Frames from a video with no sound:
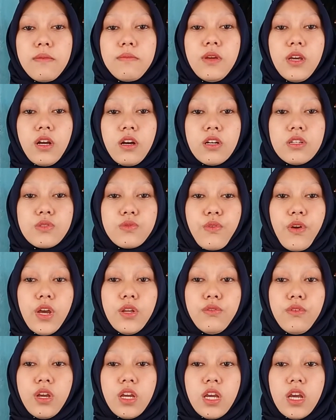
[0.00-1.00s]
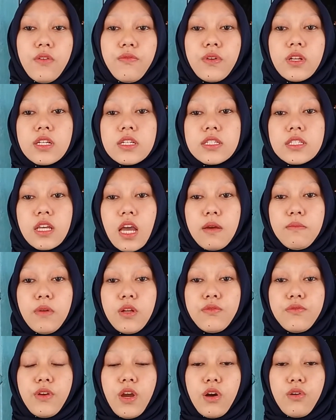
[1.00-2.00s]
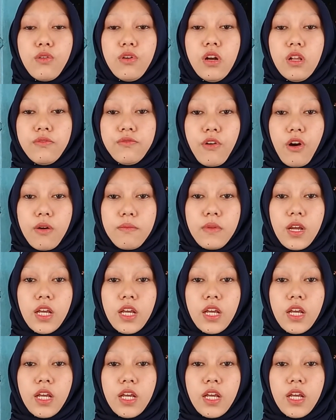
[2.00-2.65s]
because when we give an assignment via Google Form,